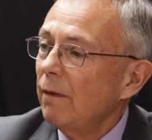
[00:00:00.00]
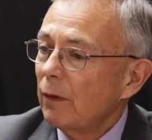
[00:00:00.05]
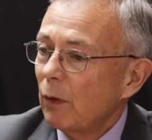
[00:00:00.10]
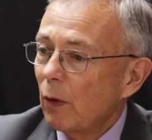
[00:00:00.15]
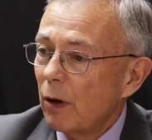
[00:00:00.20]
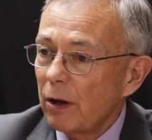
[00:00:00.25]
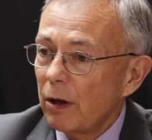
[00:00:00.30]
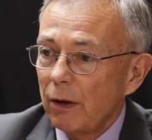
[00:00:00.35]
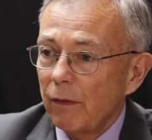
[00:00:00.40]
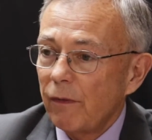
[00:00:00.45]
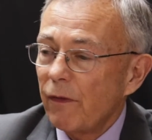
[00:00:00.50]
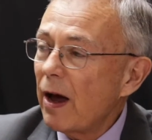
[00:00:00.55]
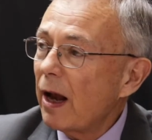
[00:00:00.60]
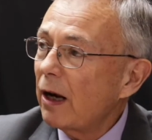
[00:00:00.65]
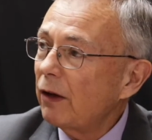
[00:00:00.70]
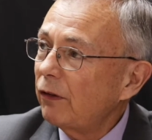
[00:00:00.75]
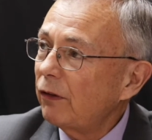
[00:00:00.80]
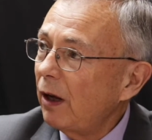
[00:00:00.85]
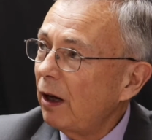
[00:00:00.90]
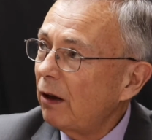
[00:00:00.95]
What are the
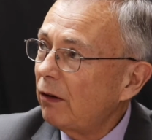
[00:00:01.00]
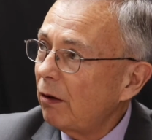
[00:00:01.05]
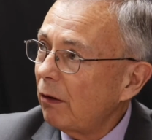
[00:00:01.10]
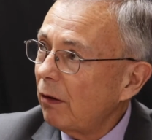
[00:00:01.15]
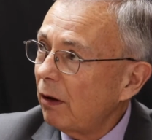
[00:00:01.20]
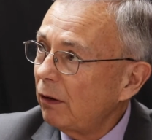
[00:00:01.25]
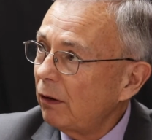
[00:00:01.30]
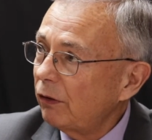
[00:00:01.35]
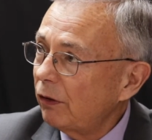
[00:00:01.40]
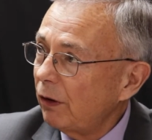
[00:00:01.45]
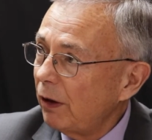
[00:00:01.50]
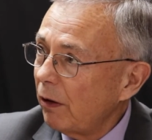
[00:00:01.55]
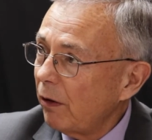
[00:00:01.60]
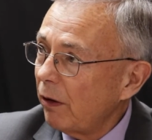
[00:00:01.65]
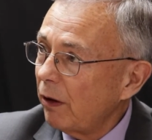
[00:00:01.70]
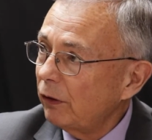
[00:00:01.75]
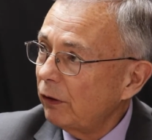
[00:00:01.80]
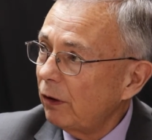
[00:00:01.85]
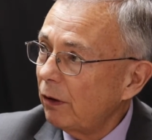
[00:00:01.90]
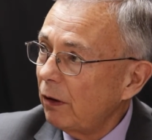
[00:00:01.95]
phytosanitary
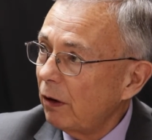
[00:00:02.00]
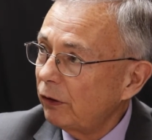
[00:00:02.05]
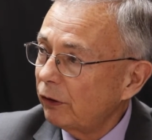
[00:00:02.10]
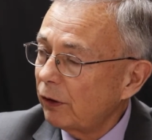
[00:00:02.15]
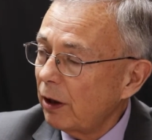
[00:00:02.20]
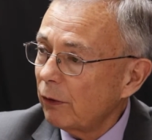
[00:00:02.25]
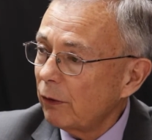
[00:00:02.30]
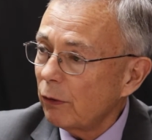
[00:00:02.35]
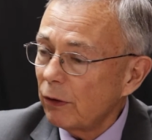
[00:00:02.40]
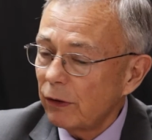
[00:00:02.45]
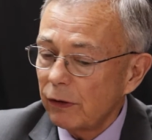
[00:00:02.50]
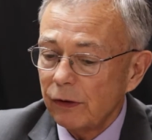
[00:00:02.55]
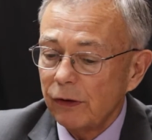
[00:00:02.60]
scenarios in those countries,